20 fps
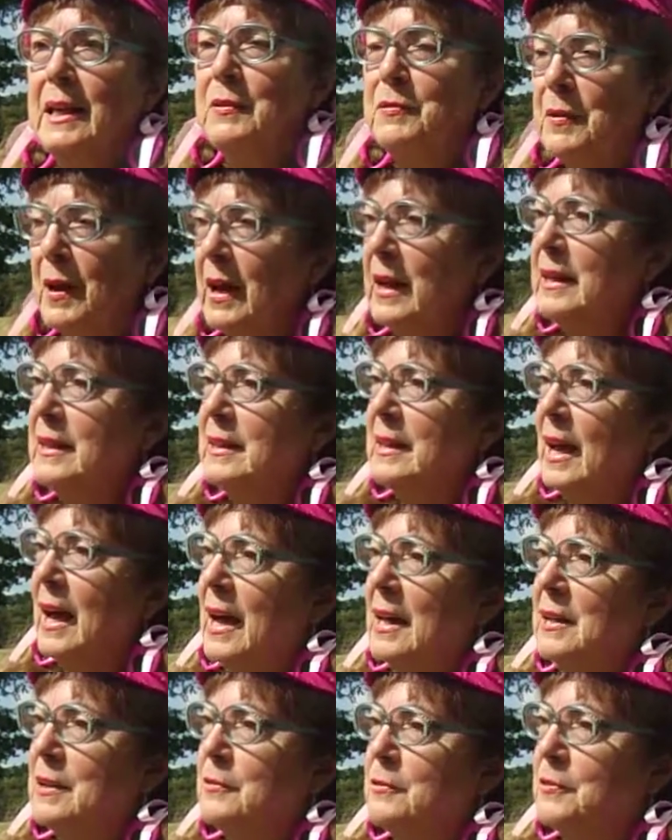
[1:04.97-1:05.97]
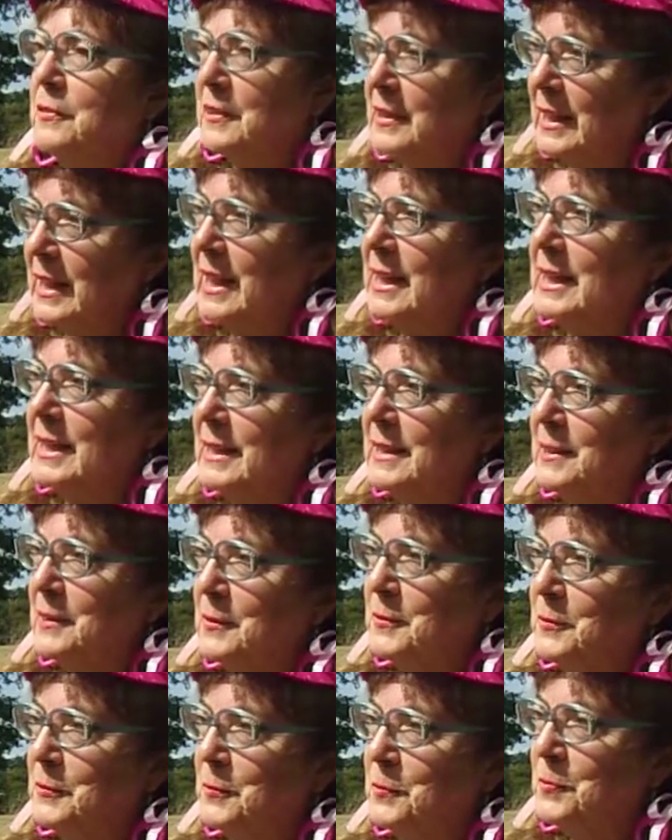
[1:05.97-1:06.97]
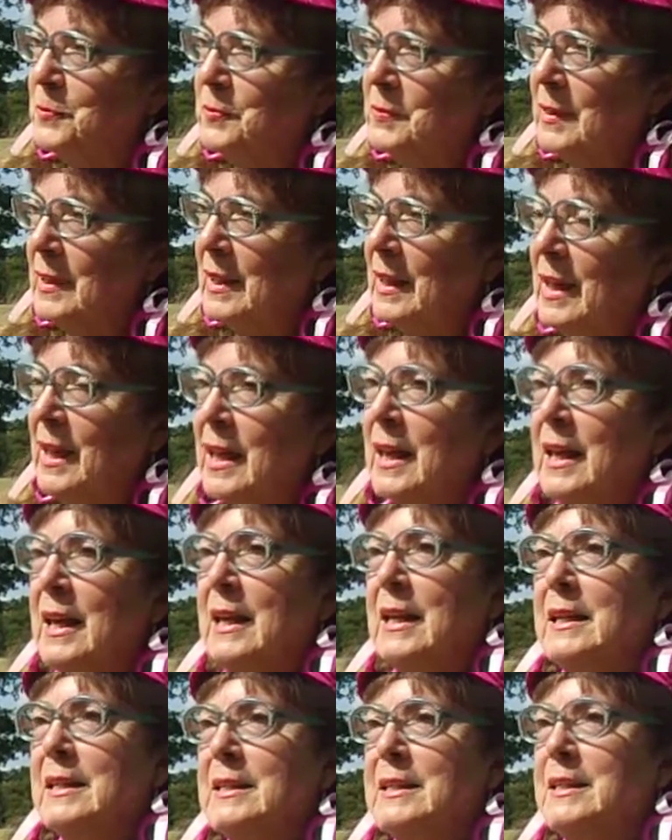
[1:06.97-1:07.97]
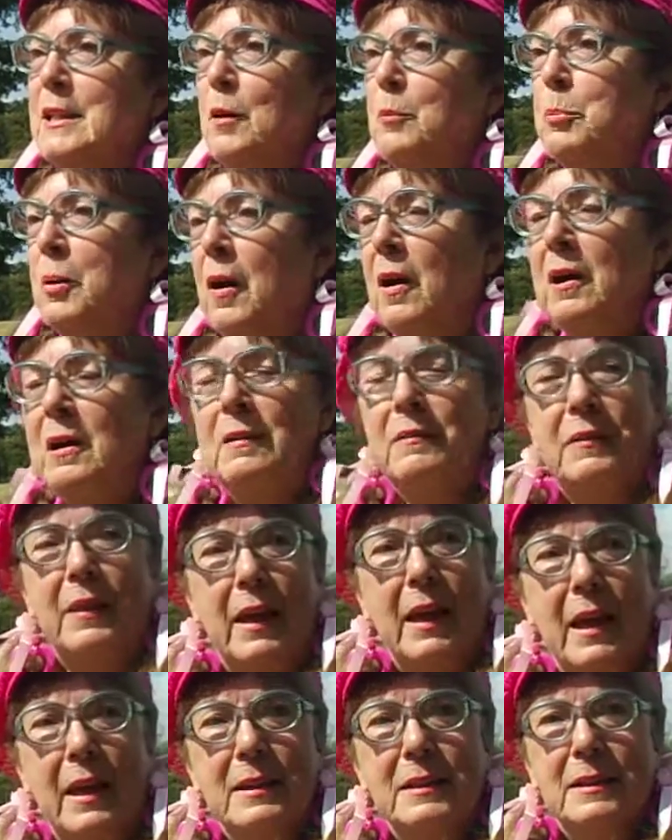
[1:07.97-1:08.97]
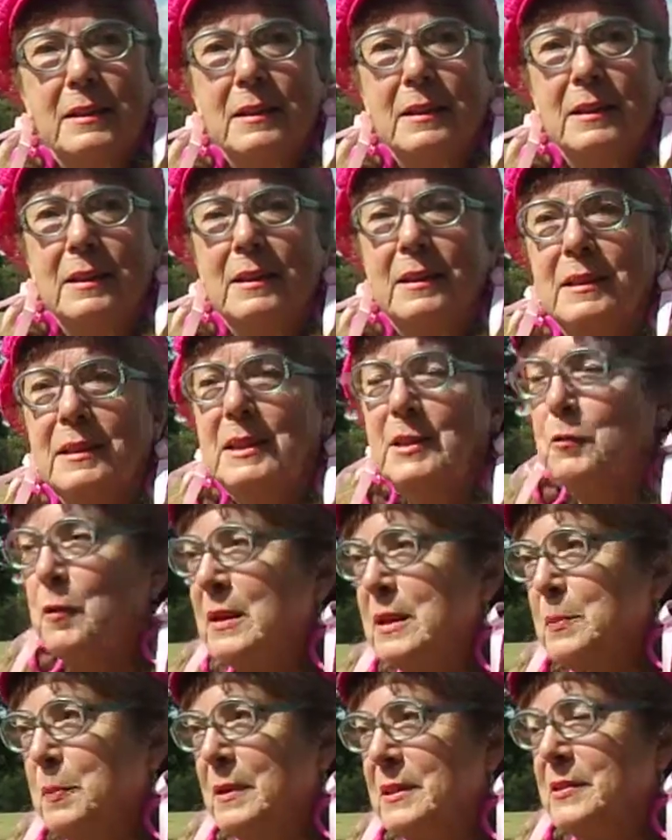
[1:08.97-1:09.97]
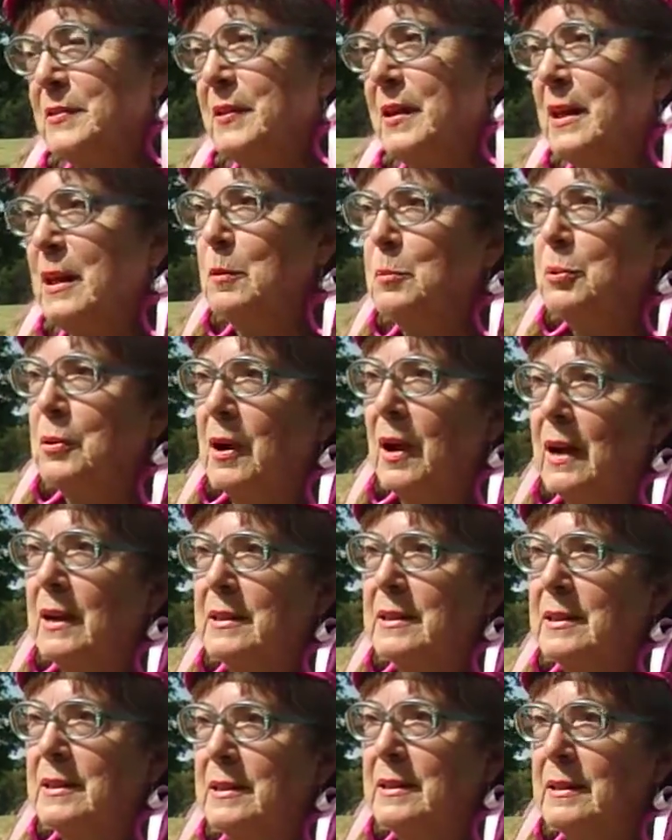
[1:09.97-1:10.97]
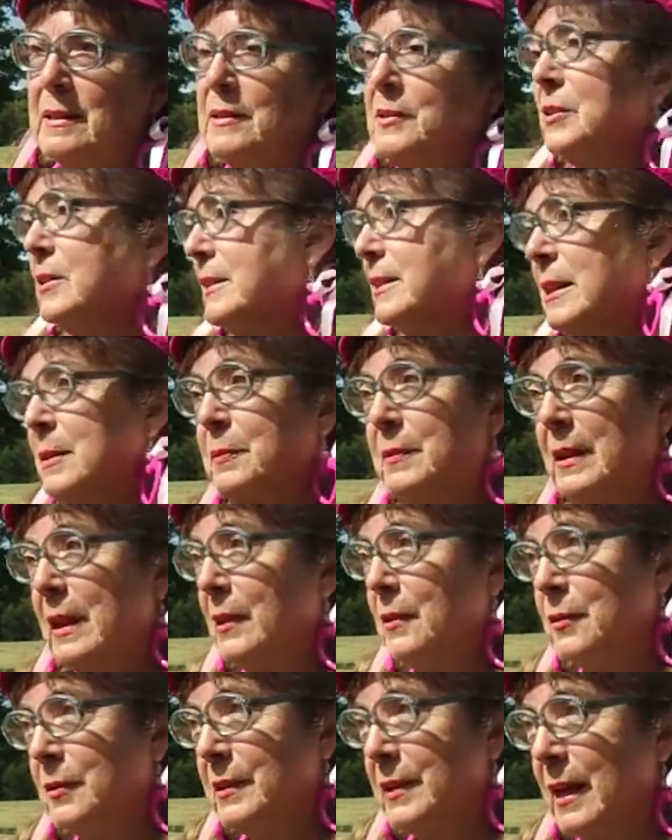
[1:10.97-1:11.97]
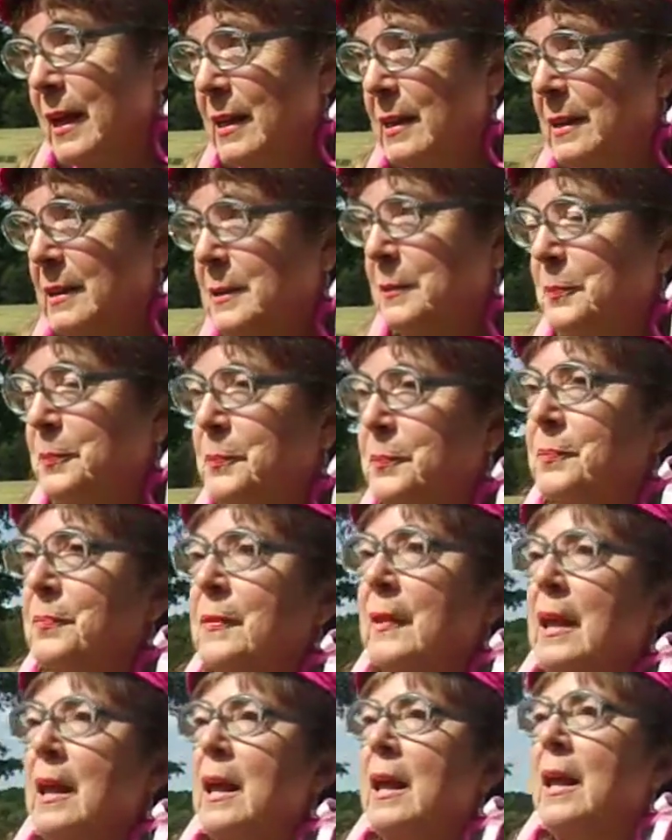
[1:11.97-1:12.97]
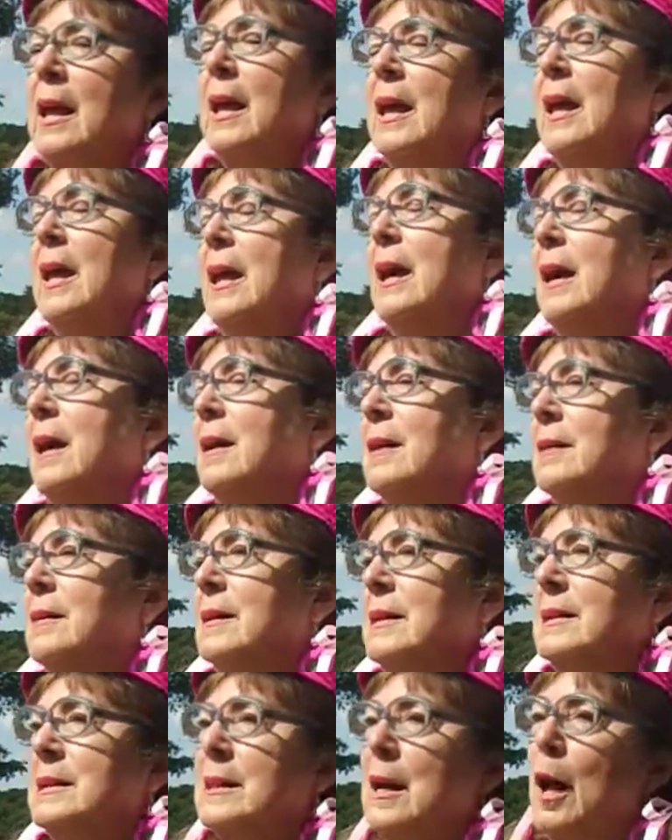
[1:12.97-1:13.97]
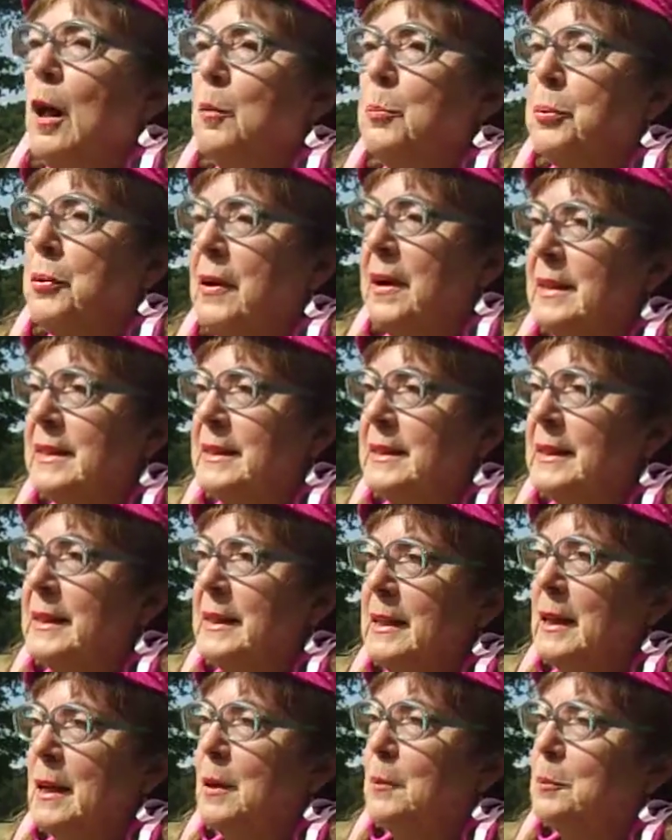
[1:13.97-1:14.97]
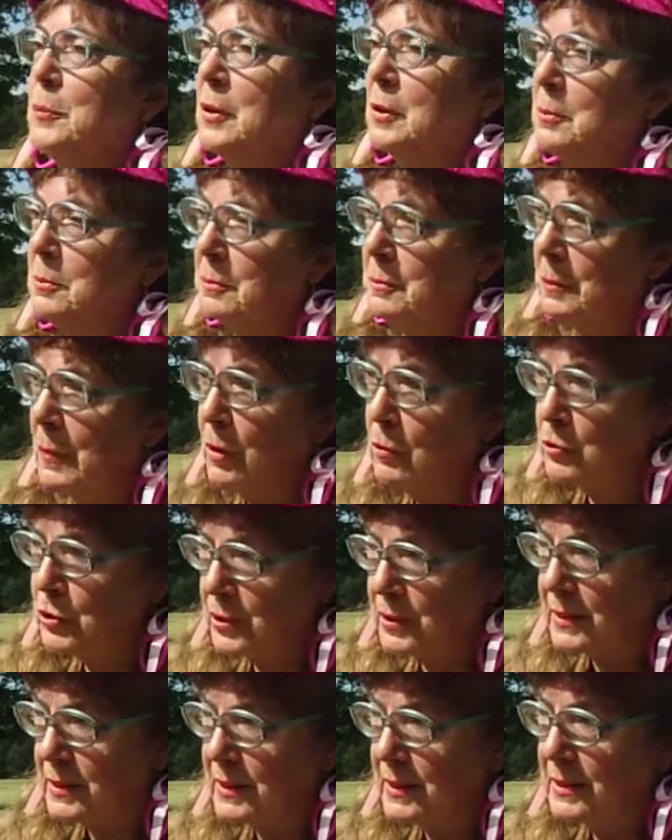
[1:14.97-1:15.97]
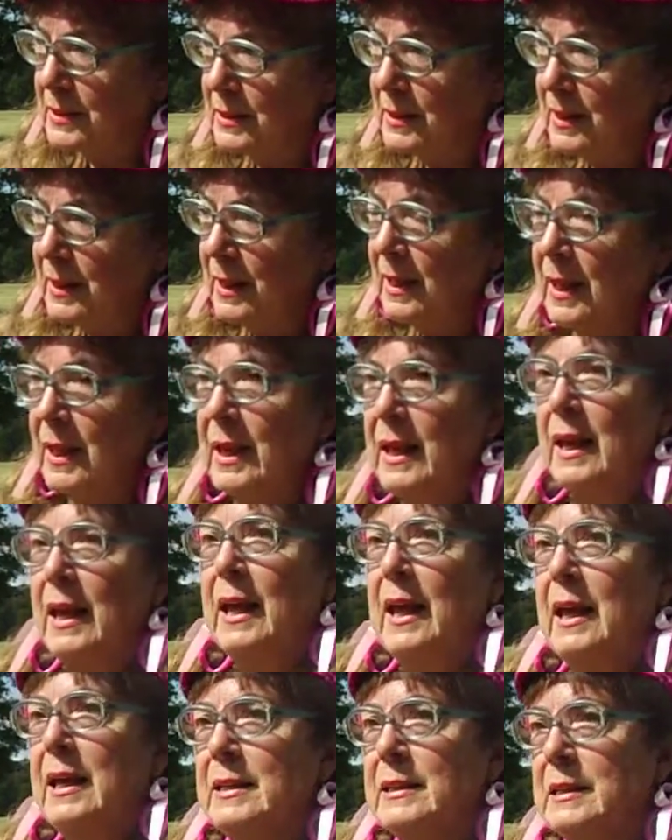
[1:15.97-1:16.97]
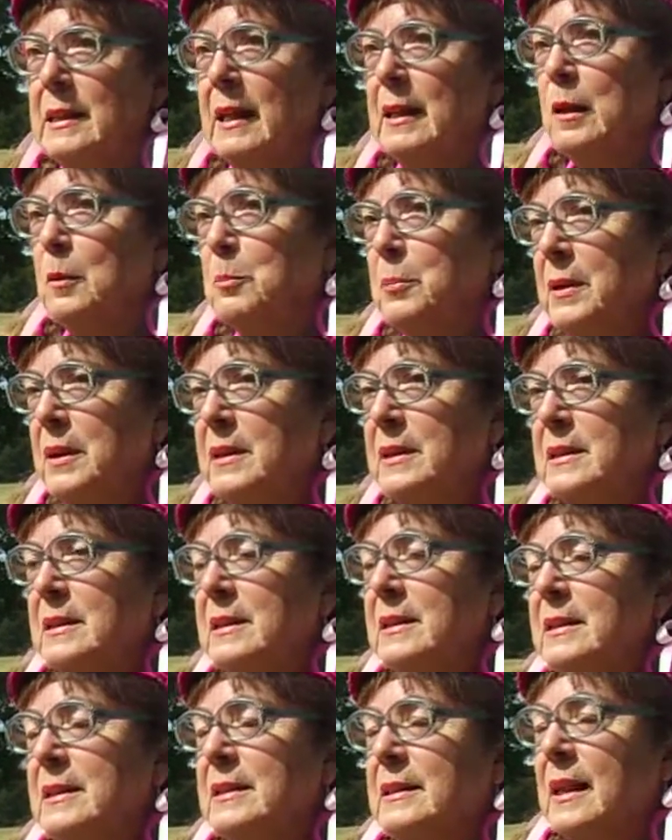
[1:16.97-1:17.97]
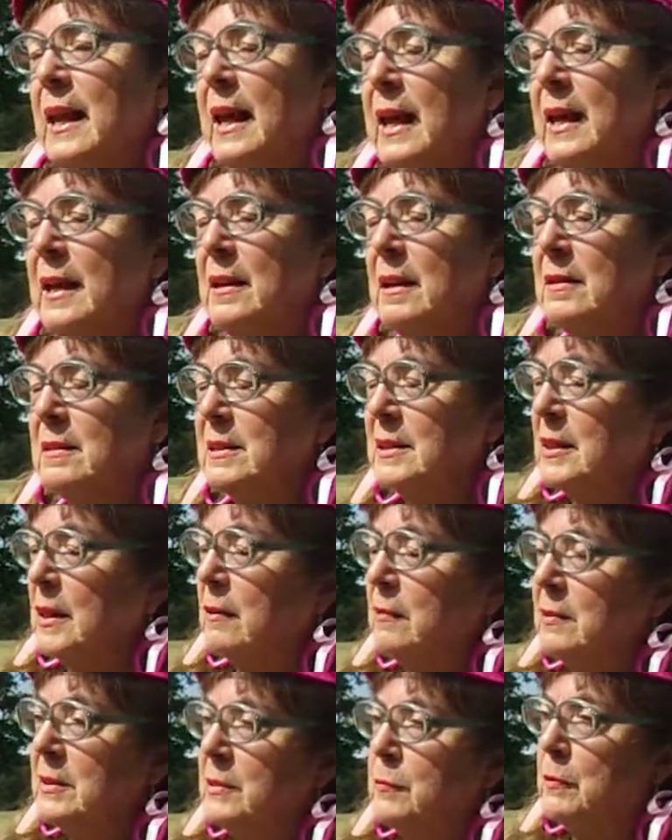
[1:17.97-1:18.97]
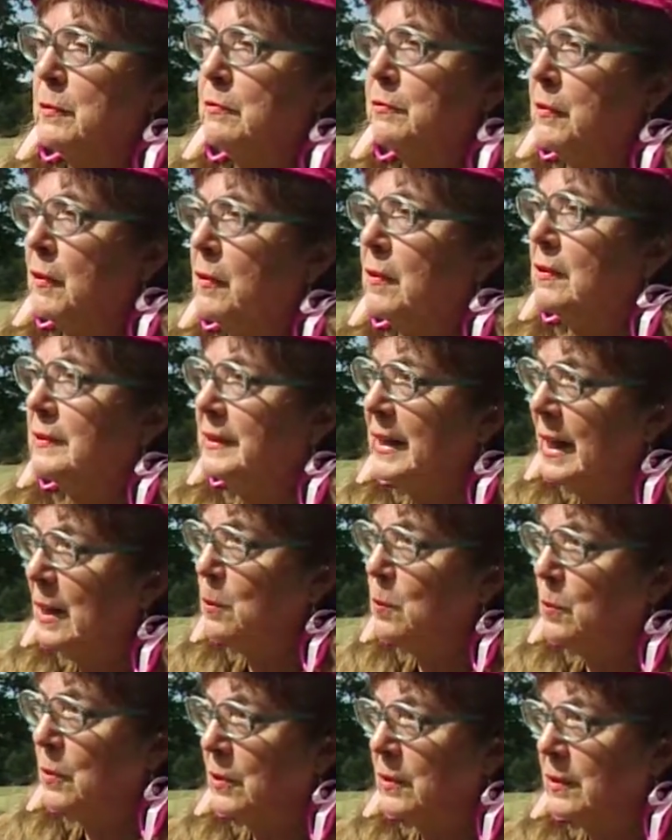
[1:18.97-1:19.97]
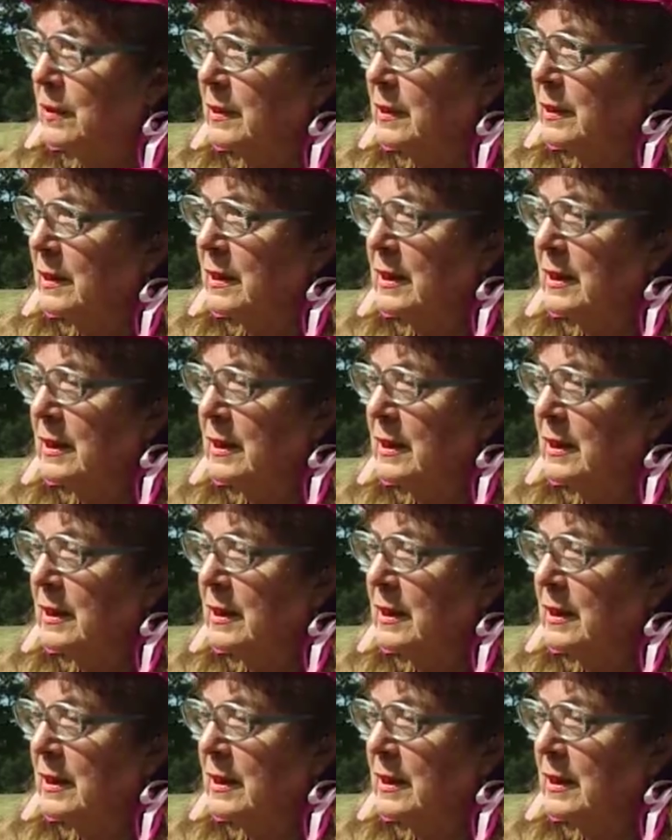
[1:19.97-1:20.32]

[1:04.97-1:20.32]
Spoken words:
if I ain't got it, forget it. So part of that Stress Buster Enterprises, just something I created. It's called Presley Promotions. It's like a business and a service referral network.